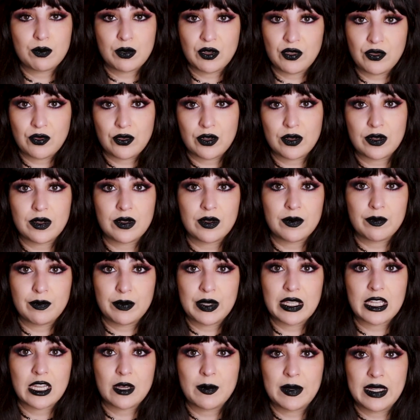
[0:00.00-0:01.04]
before
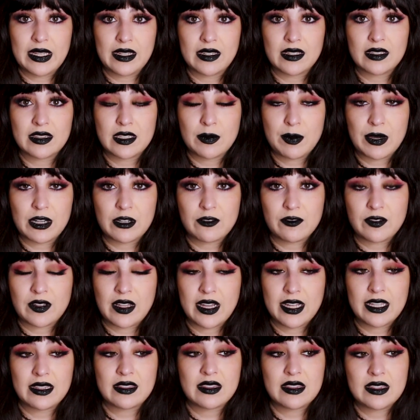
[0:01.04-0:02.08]
becoming the
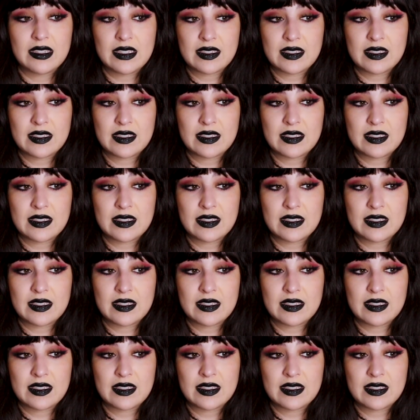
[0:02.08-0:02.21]
butterfly.